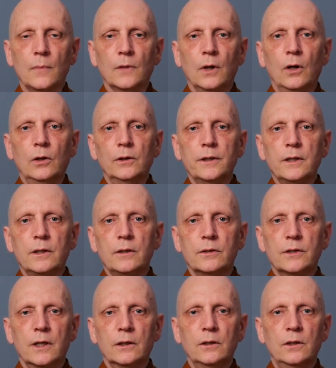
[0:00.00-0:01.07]
all the
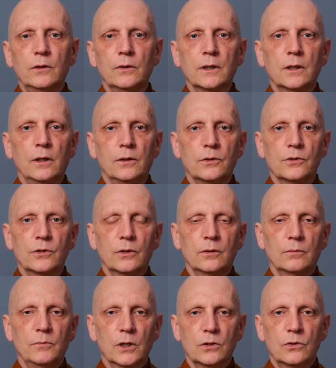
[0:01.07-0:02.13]
secondary colors
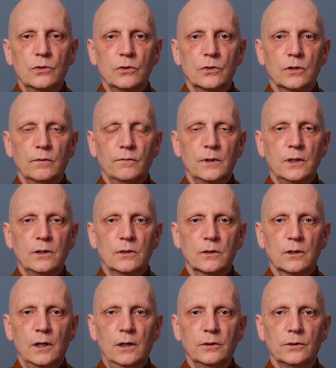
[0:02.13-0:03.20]
are mixtures of these
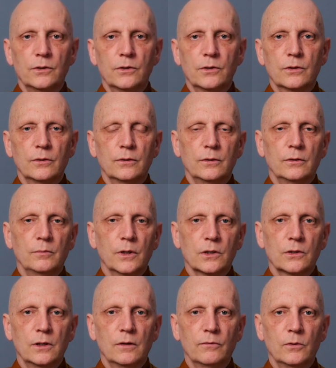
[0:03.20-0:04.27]
colors. So
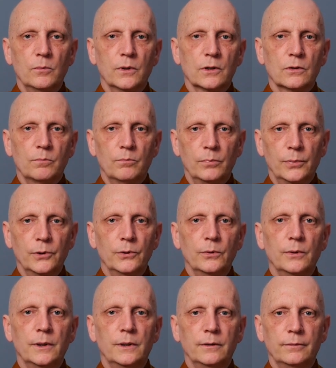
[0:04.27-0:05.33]
if you mix
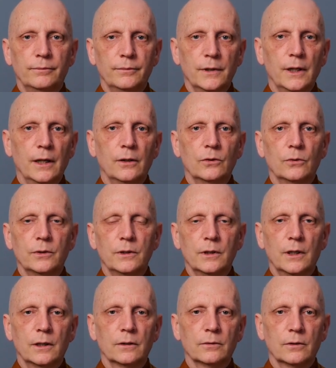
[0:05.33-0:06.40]
blue and yellow, you
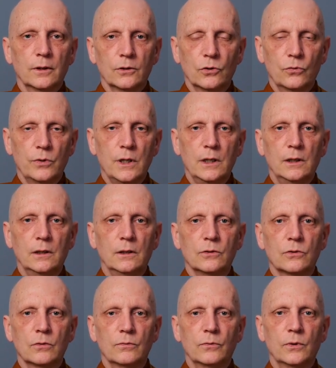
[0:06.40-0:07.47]
get a green and
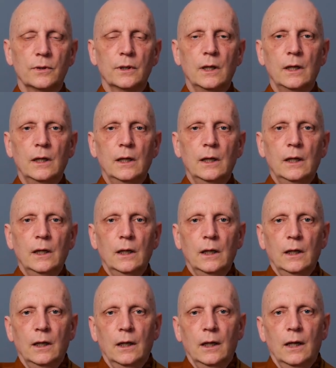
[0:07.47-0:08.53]
so forth.
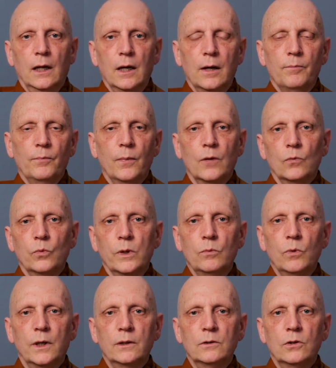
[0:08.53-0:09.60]
We
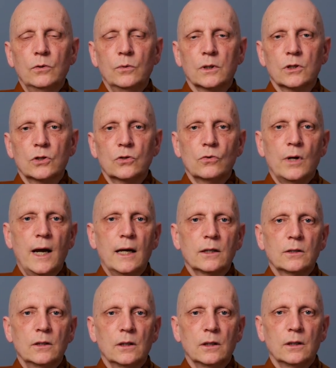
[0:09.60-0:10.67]
want to
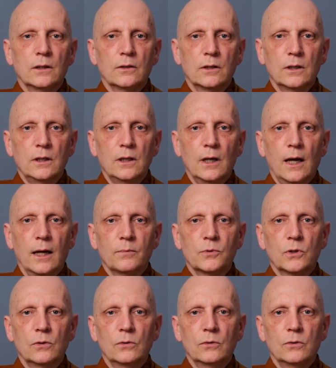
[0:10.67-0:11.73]
extract the
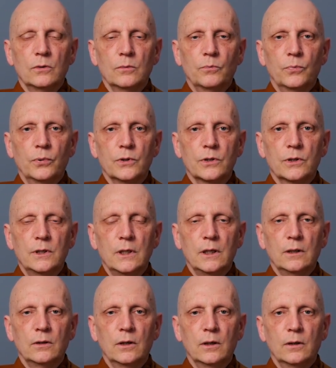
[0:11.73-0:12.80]
absolute
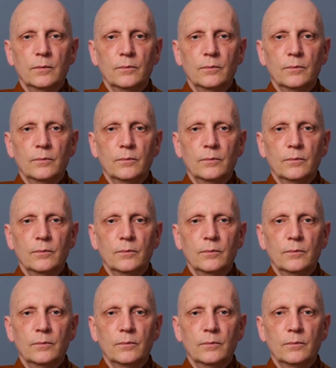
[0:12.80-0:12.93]
pristine